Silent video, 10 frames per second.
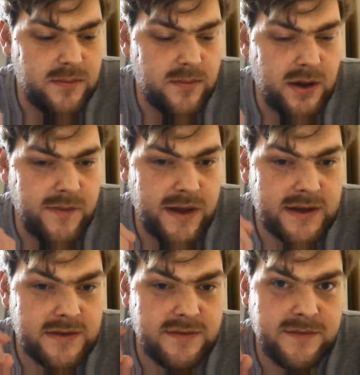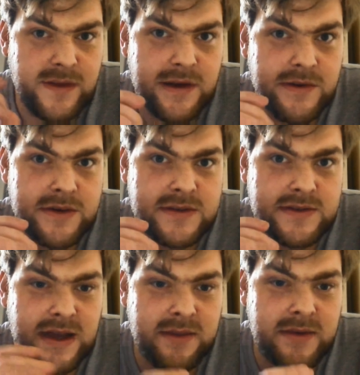I've had various
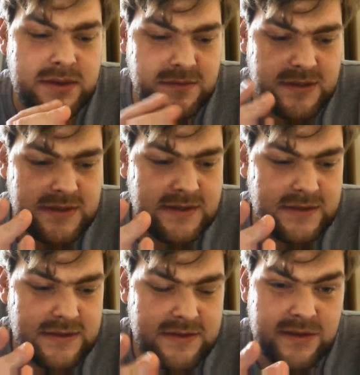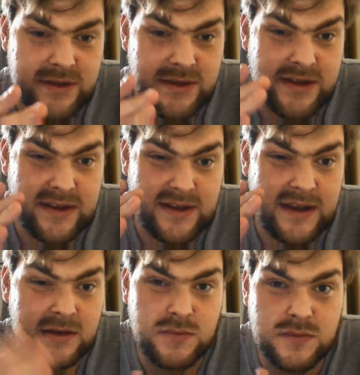atomizer resistances on it. It
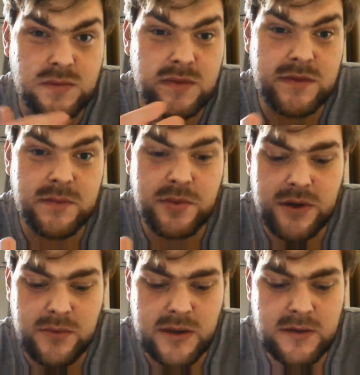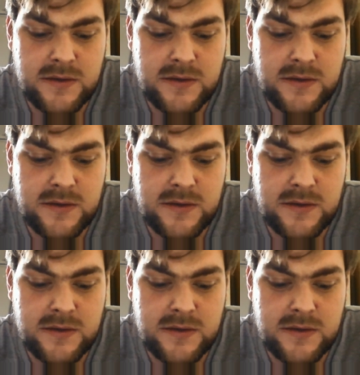handles all of them pretty well.